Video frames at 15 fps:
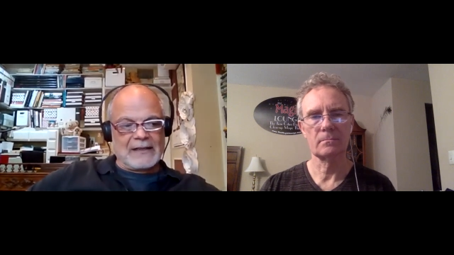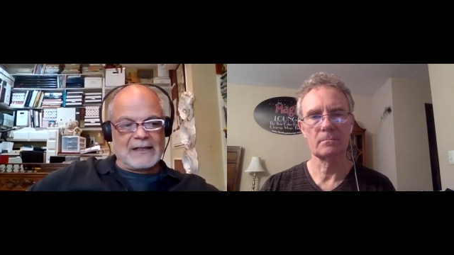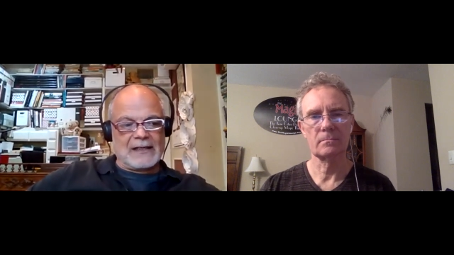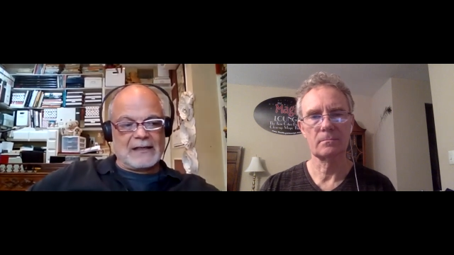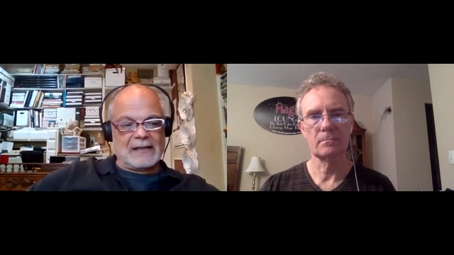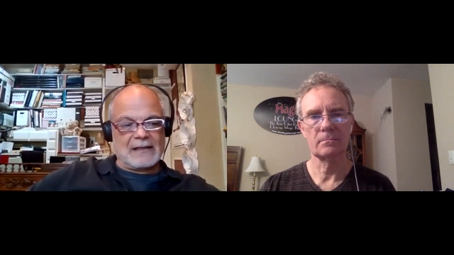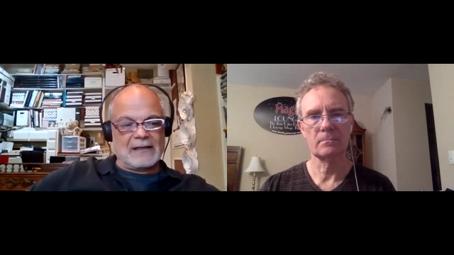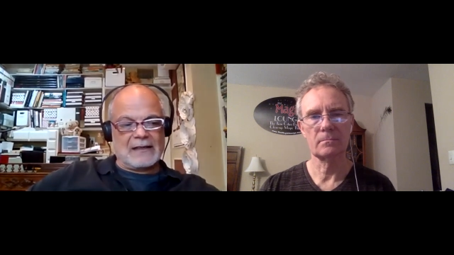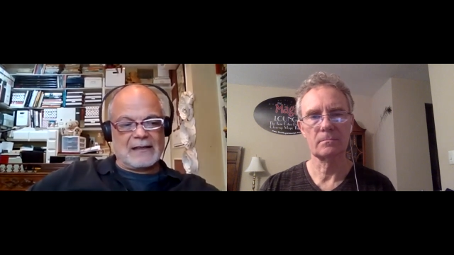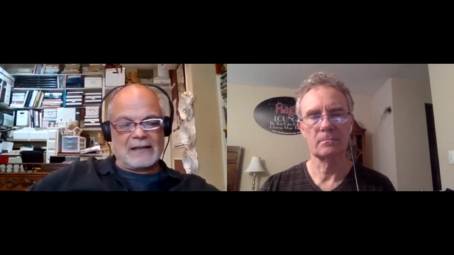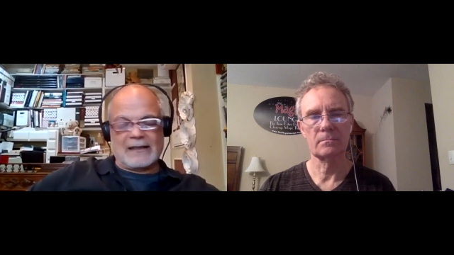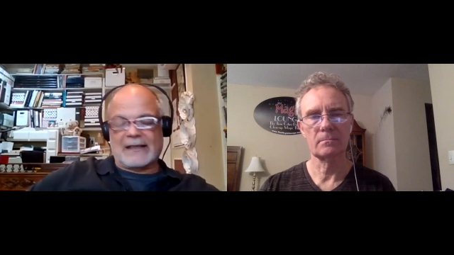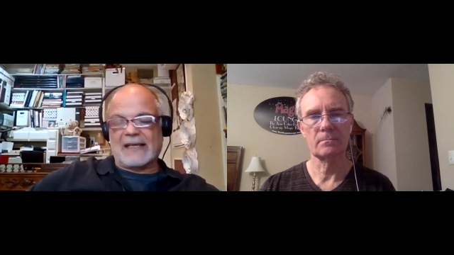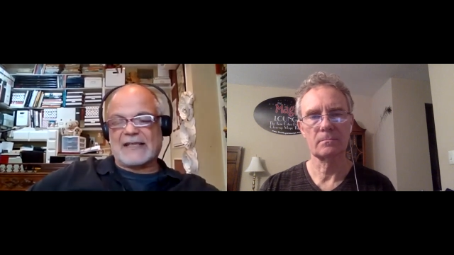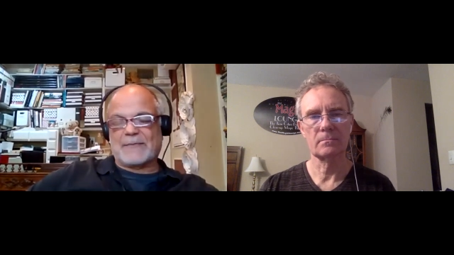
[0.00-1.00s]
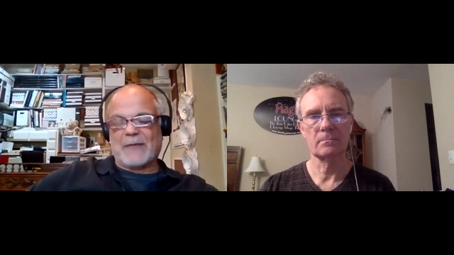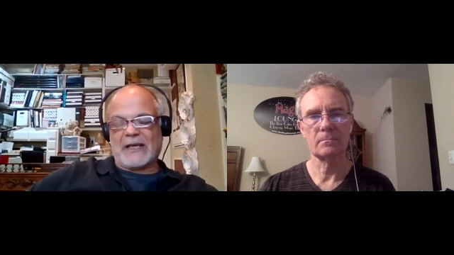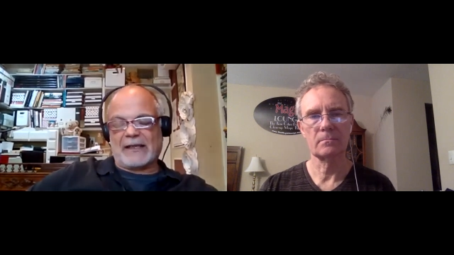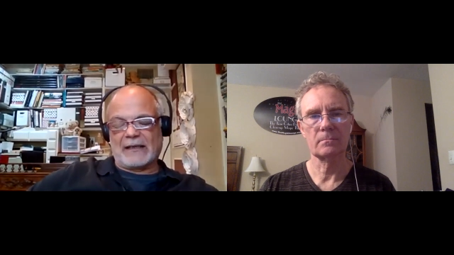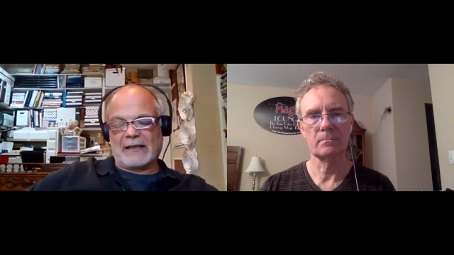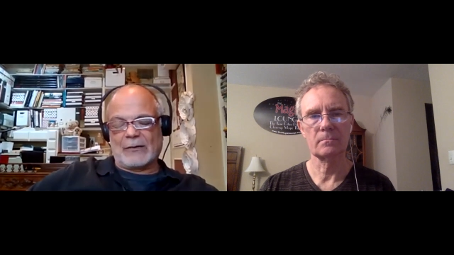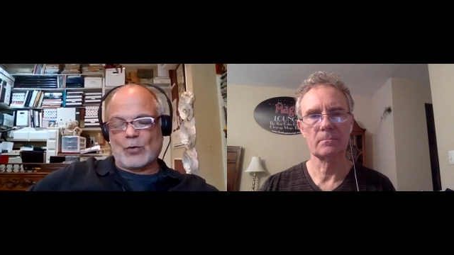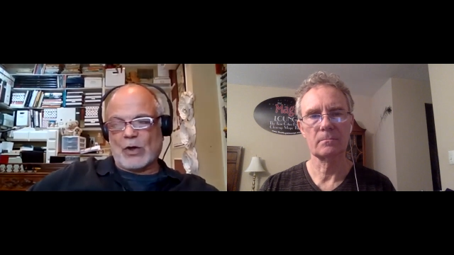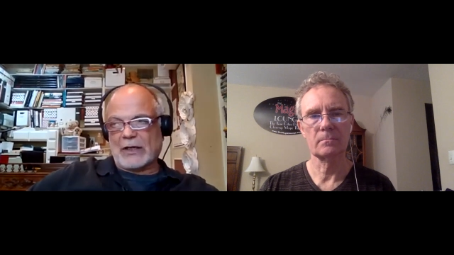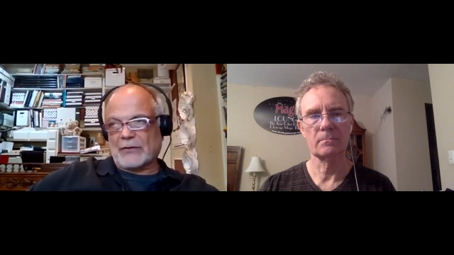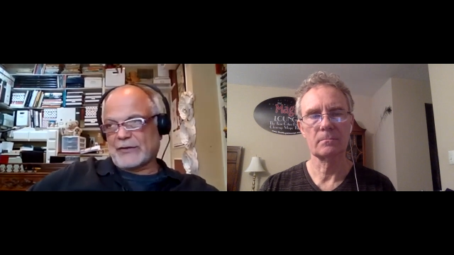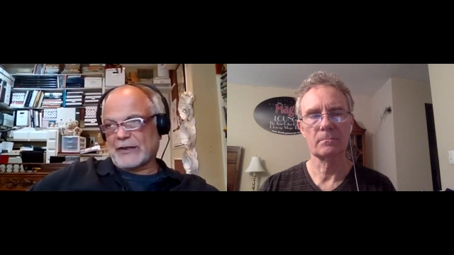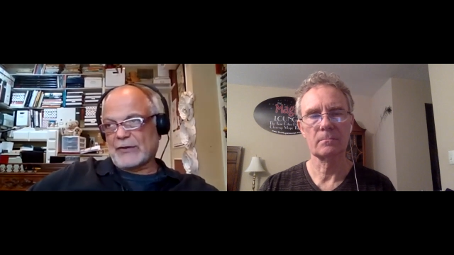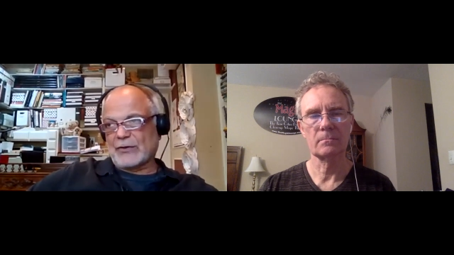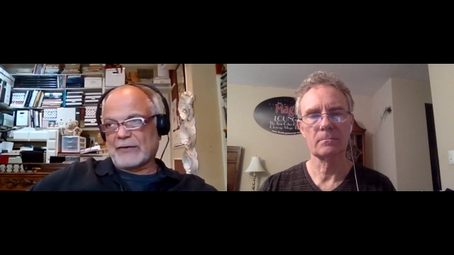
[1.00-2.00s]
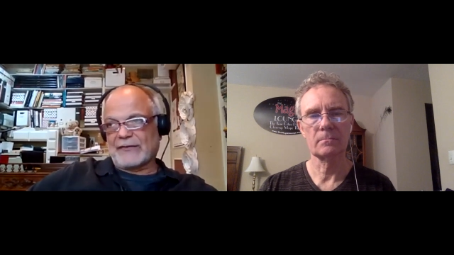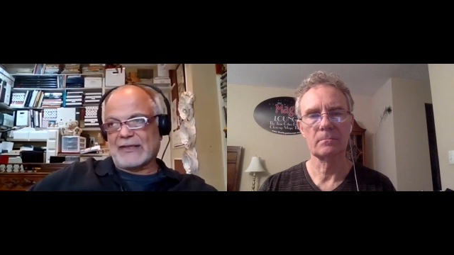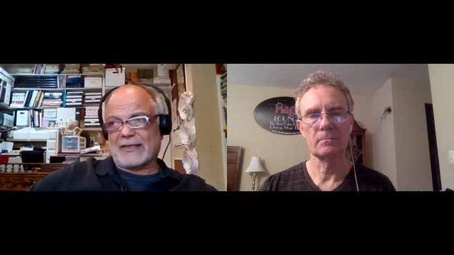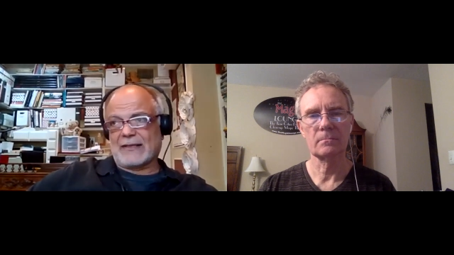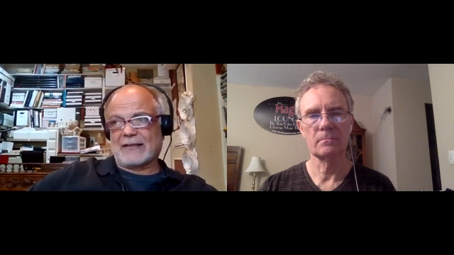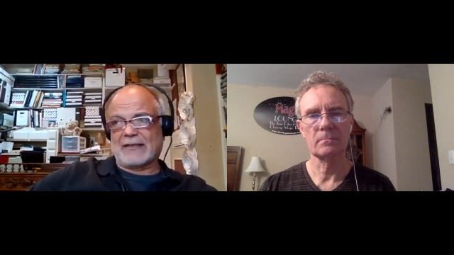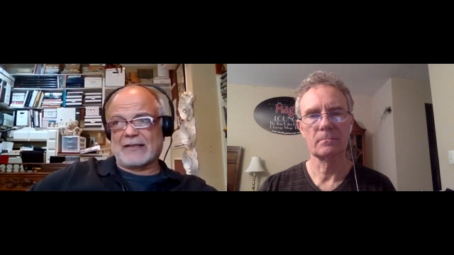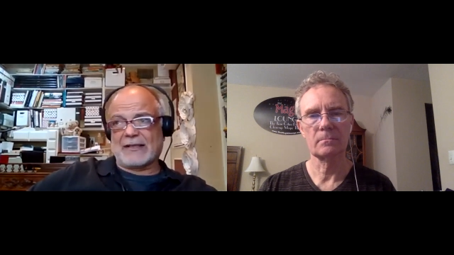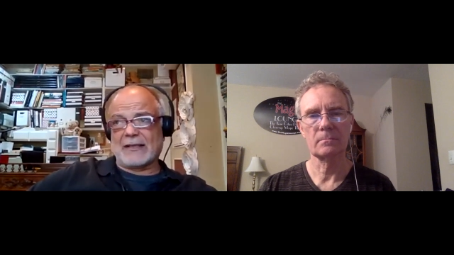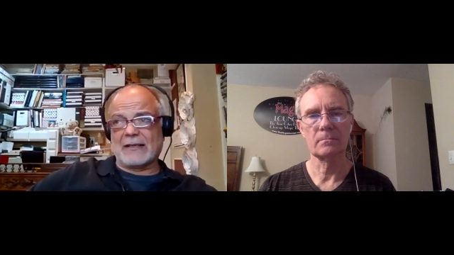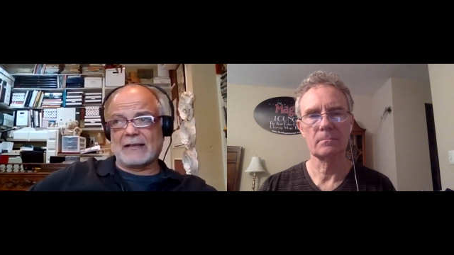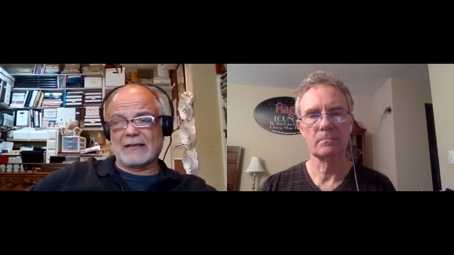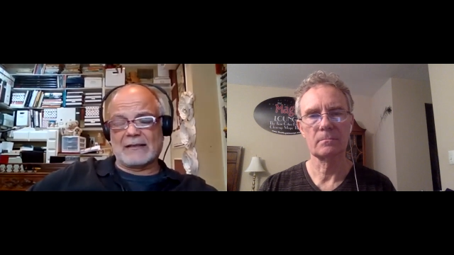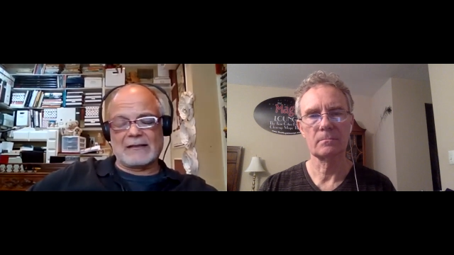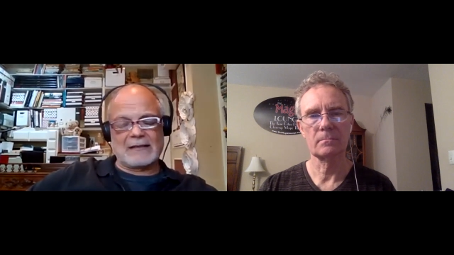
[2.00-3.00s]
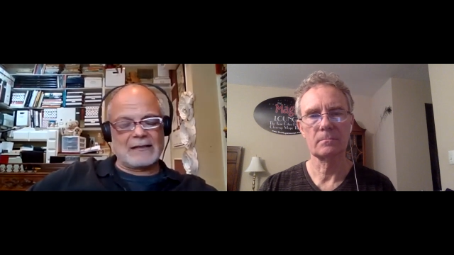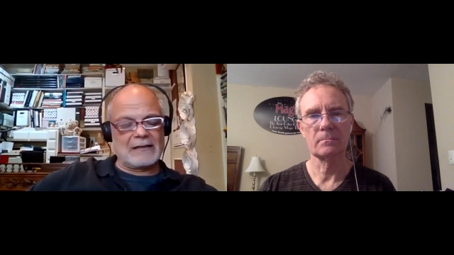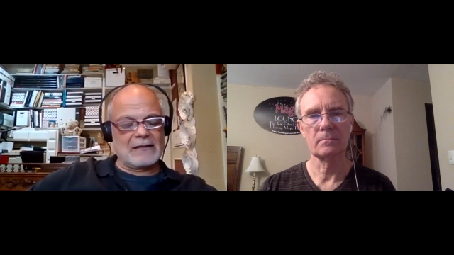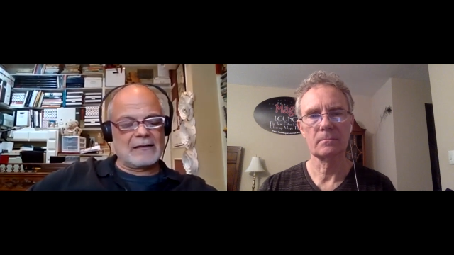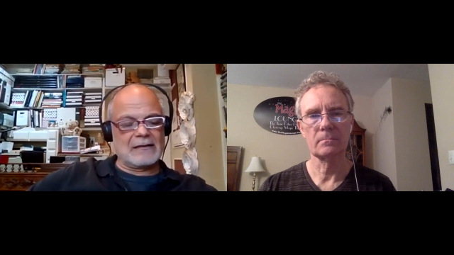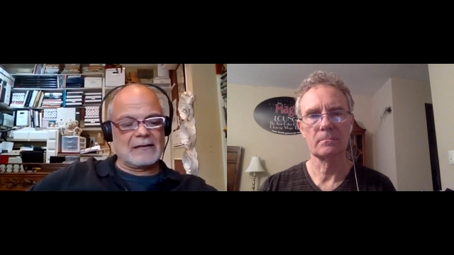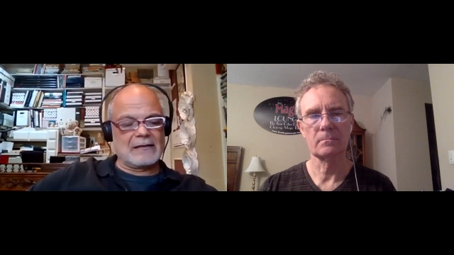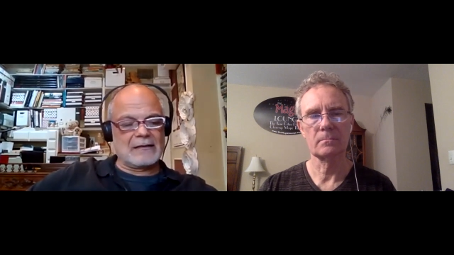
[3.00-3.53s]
Speaker 1: a, a, guest speaker in one of the universities here in, in,